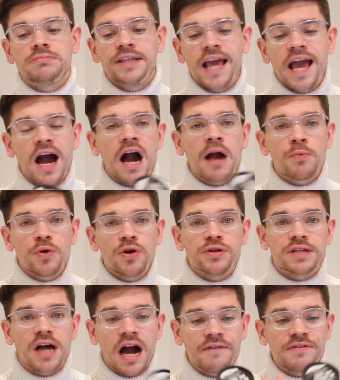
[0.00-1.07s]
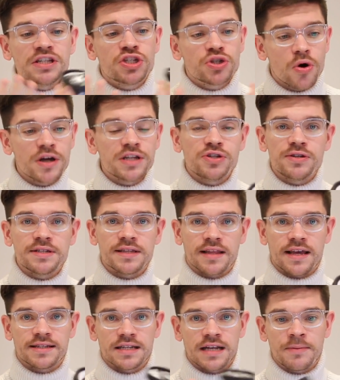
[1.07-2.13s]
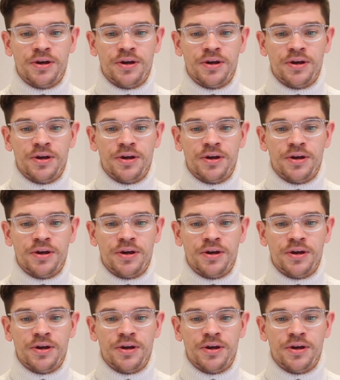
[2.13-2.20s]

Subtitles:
Yeah, I would. I've enjoyed using this and